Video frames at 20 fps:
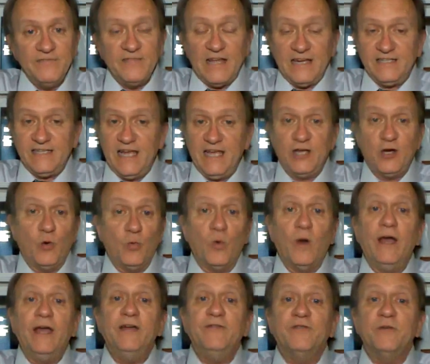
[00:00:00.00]
They take
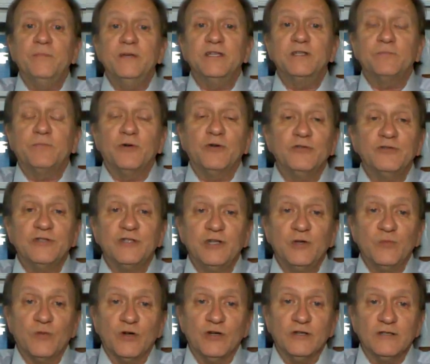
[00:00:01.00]
away from his person
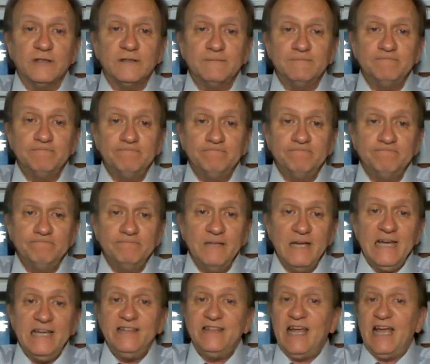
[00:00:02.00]
and work.
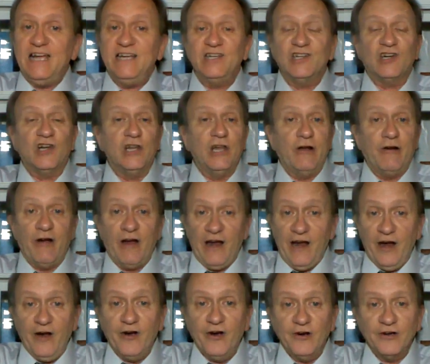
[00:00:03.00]
They declare
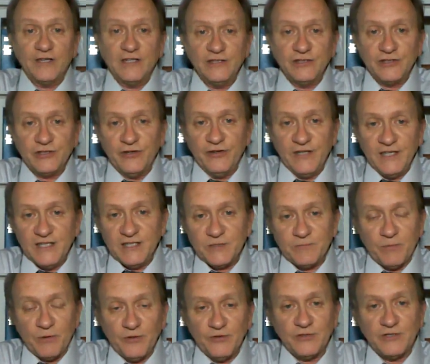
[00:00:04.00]
error concerning his
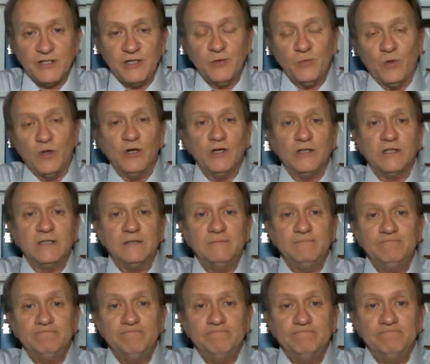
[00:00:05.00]
person and work.
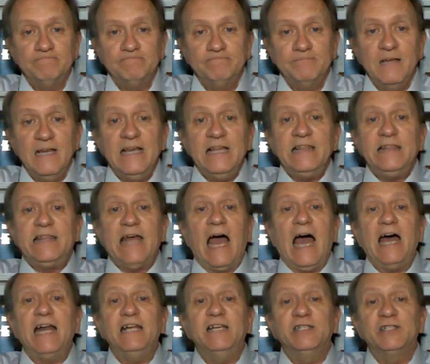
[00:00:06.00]

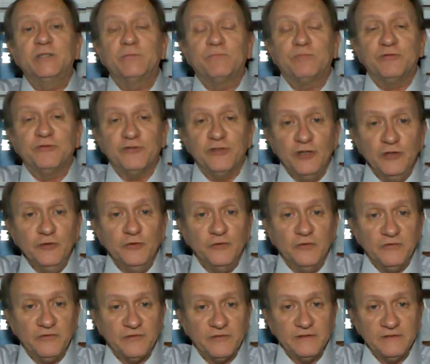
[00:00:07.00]
That is
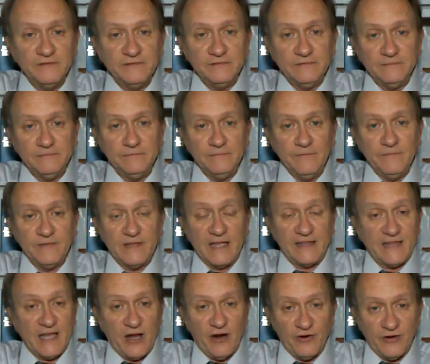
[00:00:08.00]
proof
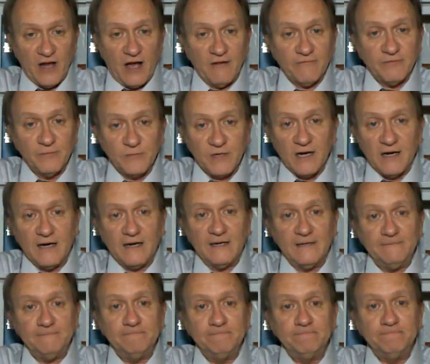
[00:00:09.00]
that they are not from
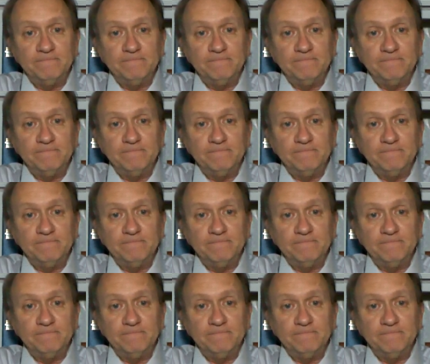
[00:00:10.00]
God.